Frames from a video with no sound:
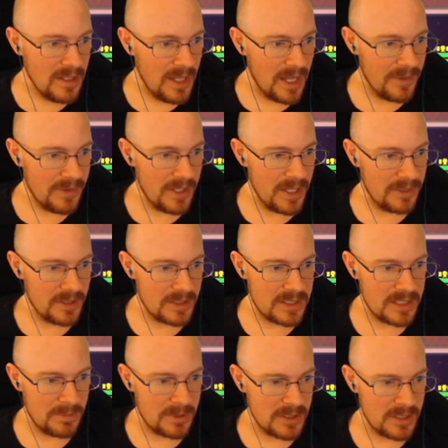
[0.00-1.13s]
have the ethnic
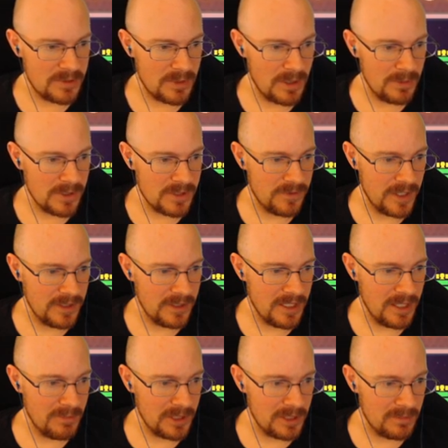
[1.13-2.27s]
separatist rebels finally
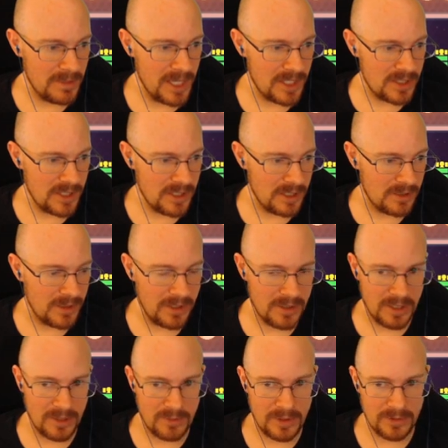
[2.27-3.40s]
not met their match in the
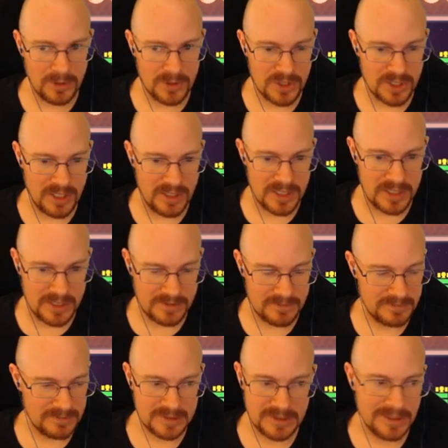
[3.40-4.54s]
agrarian revolutionaries?
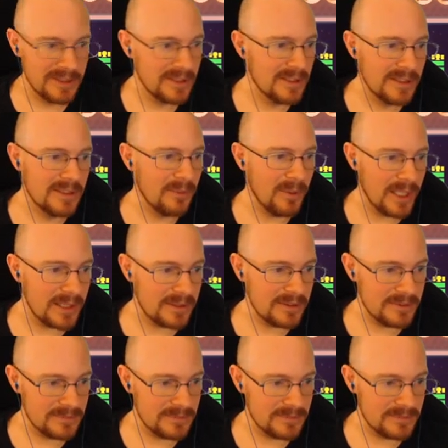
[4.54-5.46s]
What?